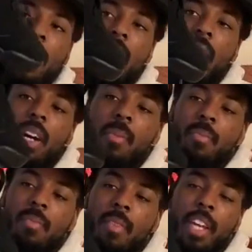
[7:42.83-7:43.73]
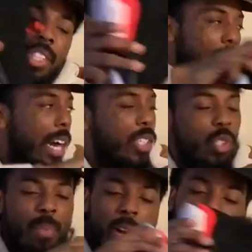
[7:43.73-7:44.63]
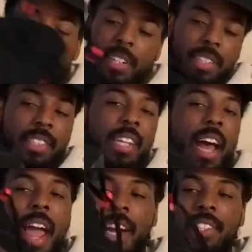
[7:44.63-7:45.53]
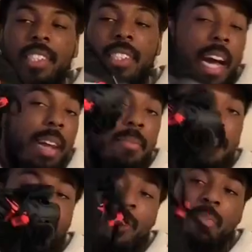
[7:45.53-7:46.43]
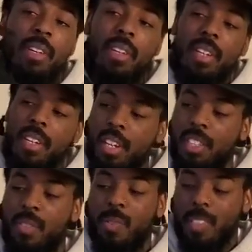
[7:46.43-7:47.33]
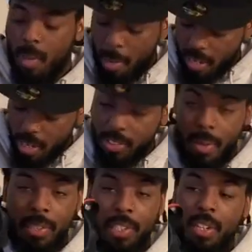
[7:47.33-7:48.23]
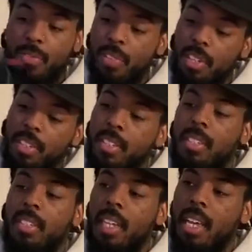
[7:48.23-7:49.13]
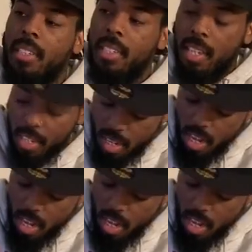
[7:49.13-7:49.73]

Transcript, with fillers: um, as you know, I got two pair already. This is not actually not for me. This is for somebody else that was looking for this. This is size 10.